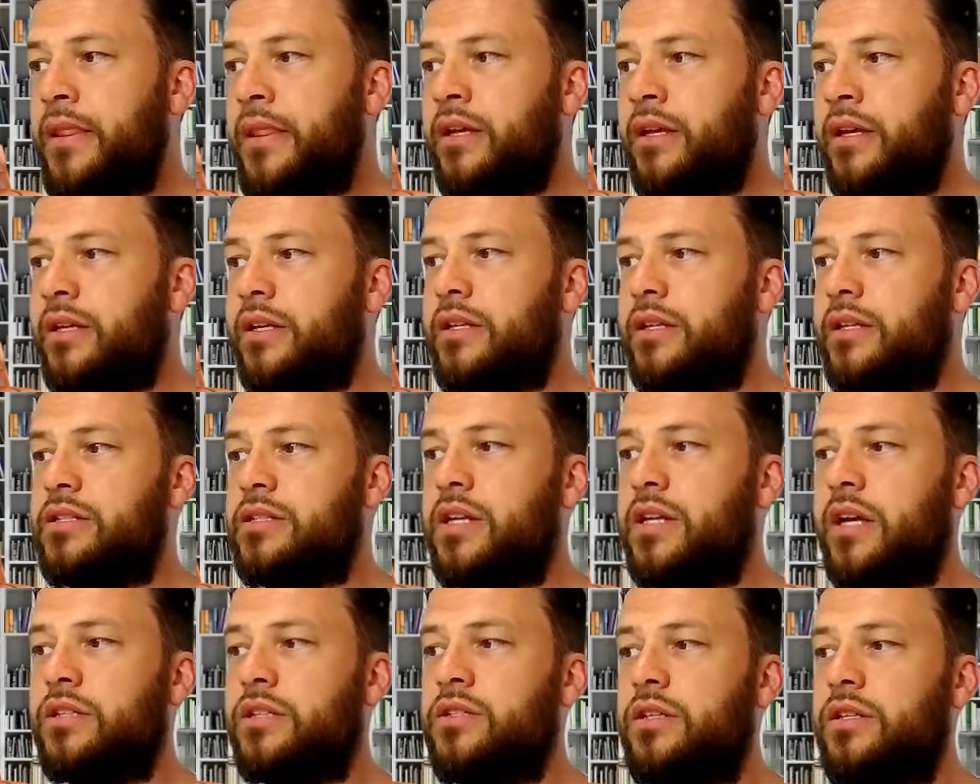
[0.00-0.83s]
And that is
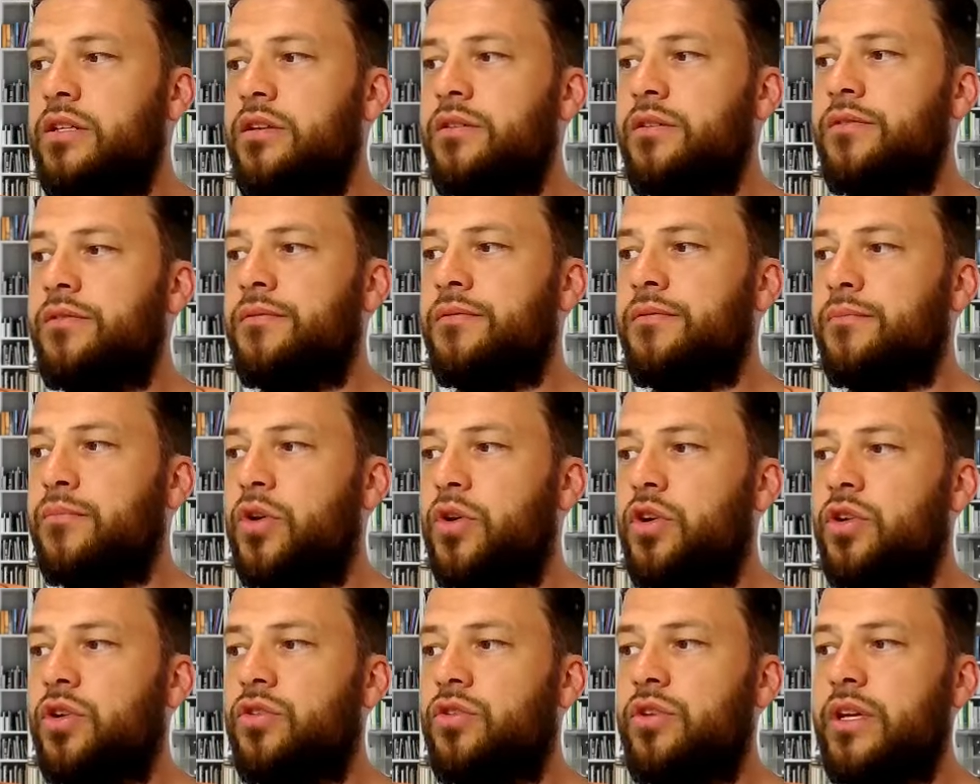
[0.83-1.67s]
actually
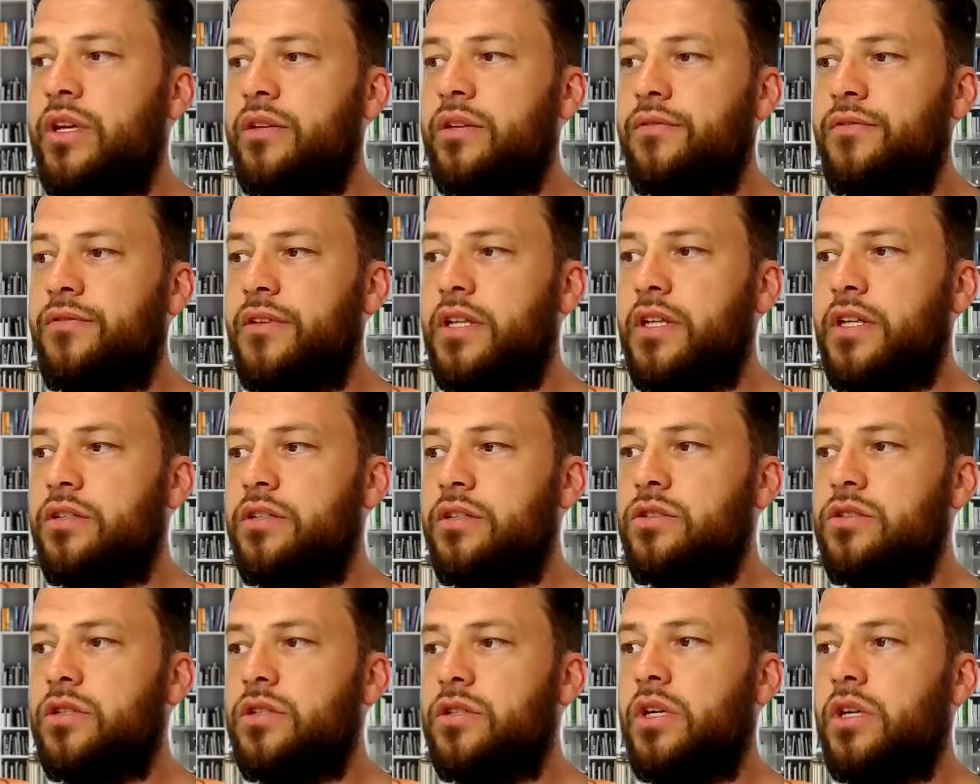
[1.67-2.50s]
Mercury and
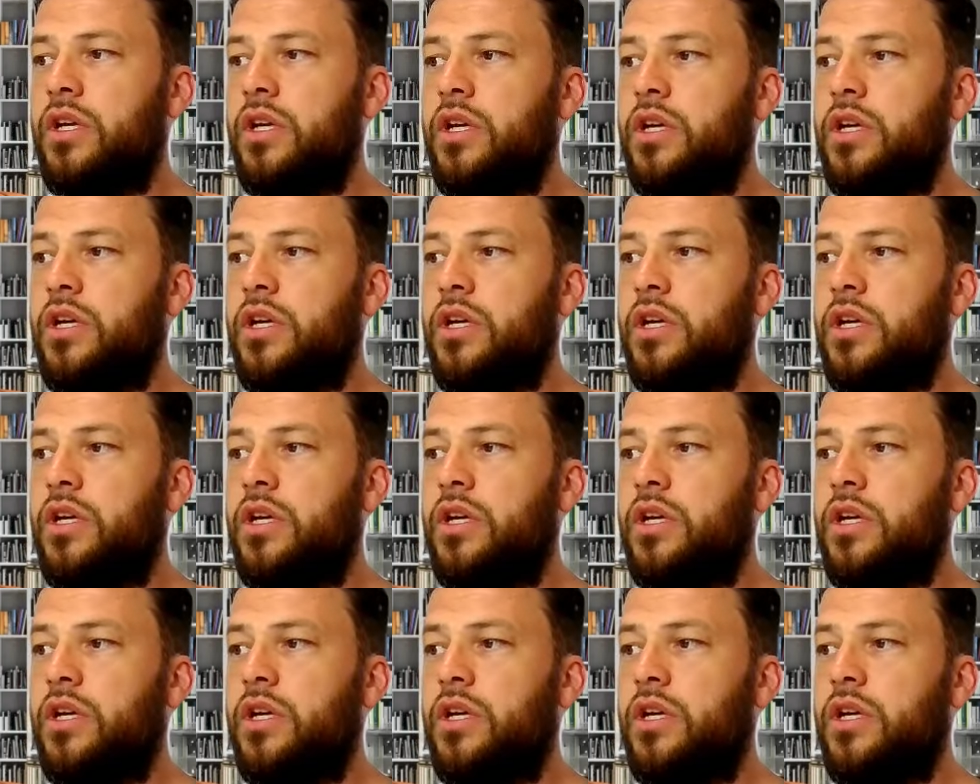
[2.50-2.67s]
Venus.